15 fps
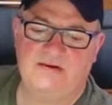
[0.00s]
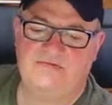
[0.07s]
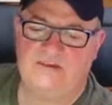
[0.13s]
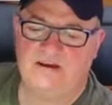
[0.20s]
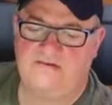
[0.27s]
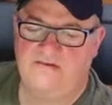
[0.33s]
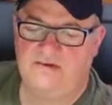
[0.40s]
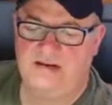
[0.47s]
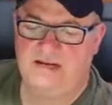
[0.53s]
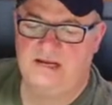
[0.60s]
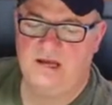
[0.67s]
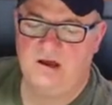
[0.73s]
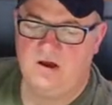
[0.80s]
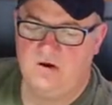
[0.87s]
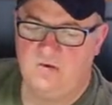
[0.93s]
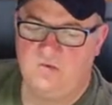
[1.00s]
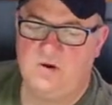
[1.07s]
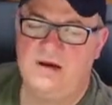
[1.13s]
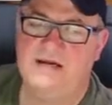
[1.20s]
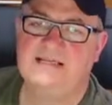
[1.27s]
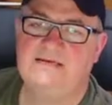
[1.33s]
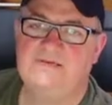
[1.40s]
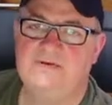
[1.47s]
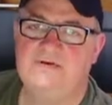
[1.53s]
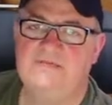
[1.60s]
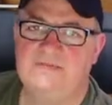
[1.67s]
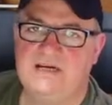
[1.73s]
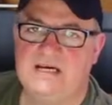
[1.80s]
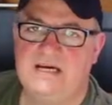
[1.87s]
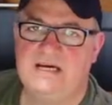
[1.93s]
I've definitely what is with
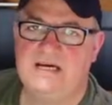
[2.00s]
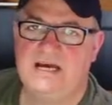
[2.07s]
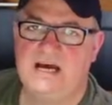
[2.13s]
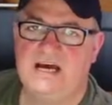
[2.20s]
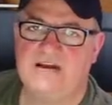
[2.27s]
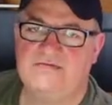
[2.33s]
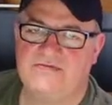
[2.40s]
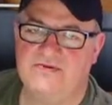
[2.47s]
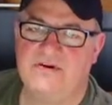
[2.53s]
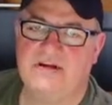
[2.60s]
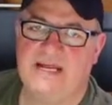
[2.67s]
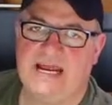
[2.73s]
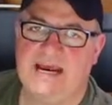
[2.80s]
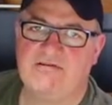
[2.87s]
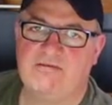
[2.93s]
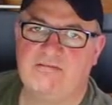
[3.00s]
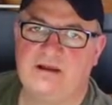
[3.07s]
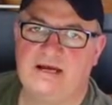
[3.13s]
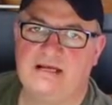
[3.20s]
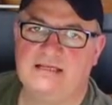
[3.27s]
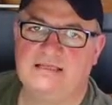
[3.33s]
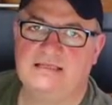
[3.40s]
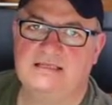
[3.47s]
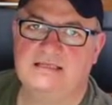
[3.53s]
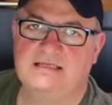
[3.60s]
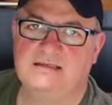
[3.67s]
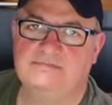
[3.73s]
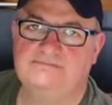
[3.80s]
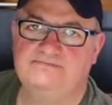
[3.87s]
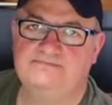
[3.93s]
me and the Friday aeroplanes?
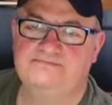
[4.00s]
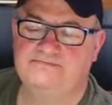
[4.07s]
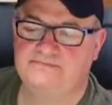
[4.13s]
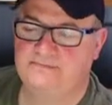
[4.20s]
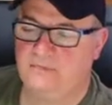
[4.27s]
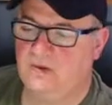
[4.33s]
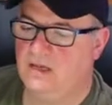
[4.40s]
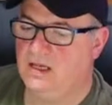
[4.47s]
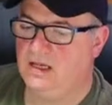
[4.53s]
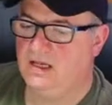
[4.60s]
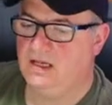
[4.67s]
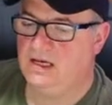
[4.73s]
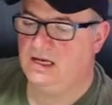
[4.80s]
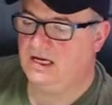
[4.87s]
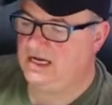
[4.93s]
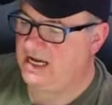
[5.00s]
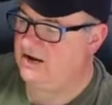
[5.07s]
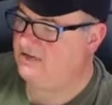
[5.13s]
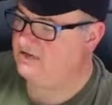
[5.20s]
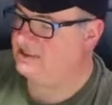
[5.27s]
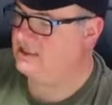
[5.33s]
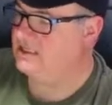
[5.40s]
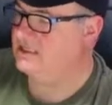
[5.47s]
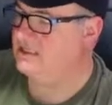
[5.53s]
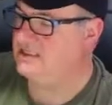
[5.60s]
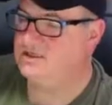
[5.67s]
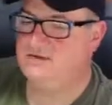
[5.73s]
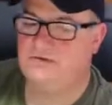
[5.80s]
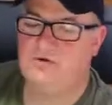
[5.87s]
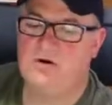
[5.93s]
Now obviously
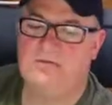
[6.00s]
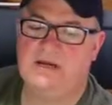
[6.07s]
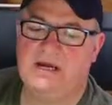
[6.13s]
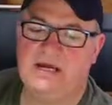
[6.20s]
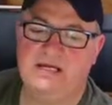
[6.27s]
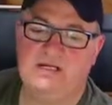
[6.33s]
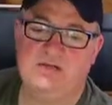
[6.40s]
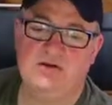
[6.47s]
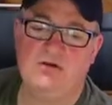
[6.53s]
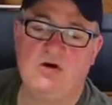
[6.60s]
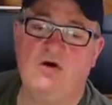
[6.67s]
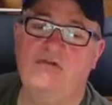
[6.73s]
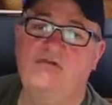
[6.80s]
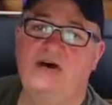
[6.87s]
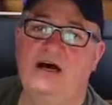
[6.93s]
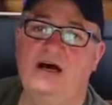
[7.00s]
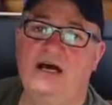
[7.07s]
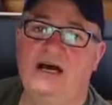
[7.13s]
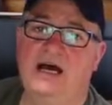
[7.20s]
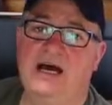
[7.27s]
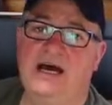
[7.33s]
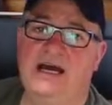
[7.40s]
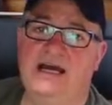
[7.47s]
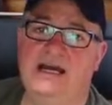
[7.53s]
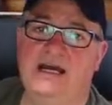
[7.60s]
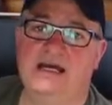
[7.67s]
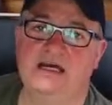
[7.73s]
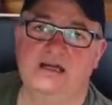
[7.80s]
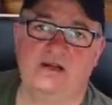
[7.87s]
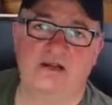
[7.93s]
Hobby King do offer a
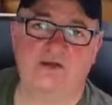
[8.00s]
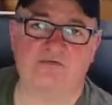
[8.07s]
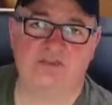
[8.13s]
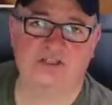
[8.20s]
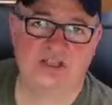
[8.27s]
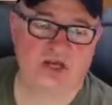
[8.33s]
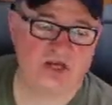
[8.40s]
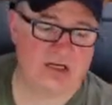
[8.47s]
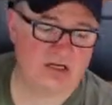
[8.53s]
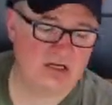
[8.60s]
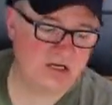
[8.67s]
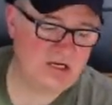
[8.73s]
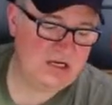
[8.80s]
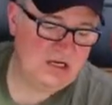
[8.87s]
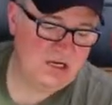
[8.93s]
return